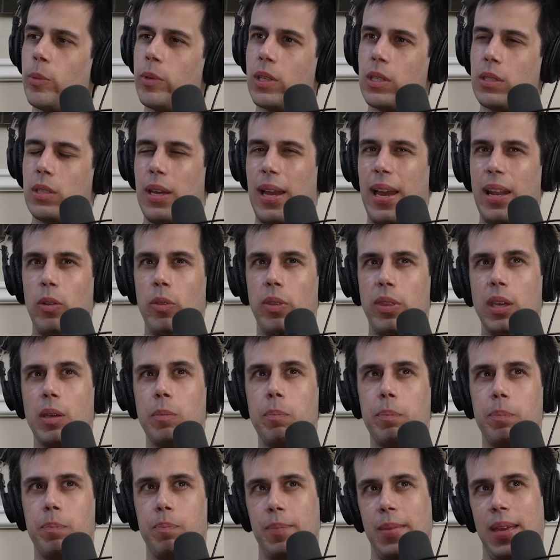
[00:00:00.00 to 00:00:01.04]
Because I don't
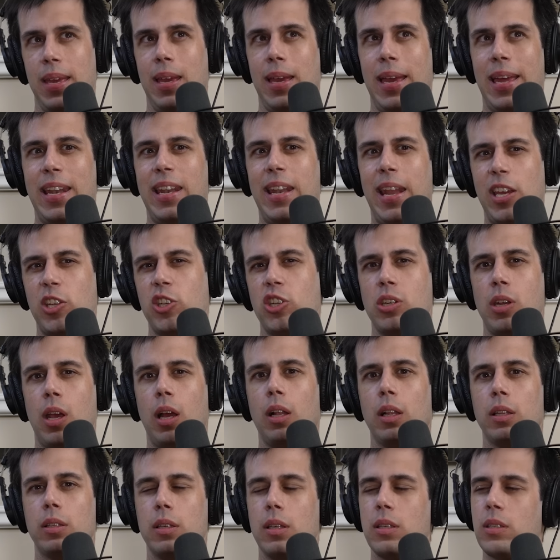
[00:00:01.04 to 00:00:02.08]
think
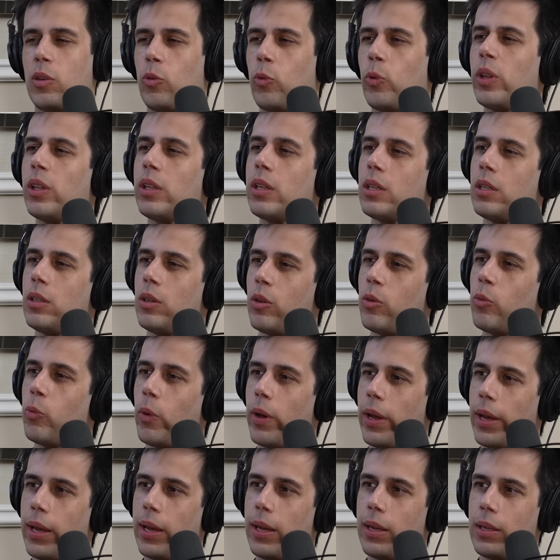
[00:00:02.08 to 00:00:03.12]
nationality is a really good
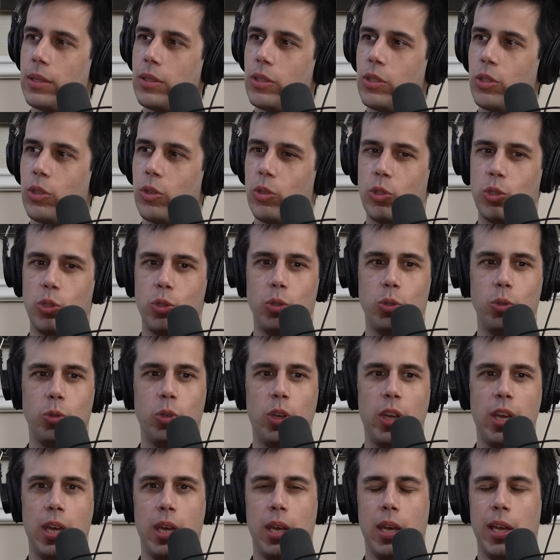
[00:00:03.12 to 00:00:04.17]
way to to
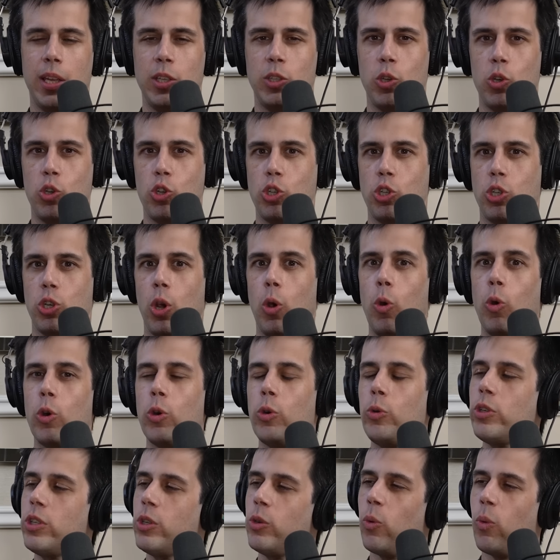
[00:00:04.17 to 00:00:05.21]
to show
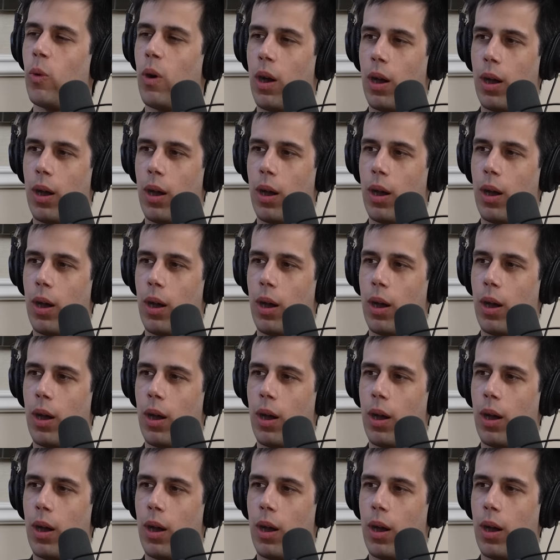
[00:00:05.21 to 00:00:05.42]
who you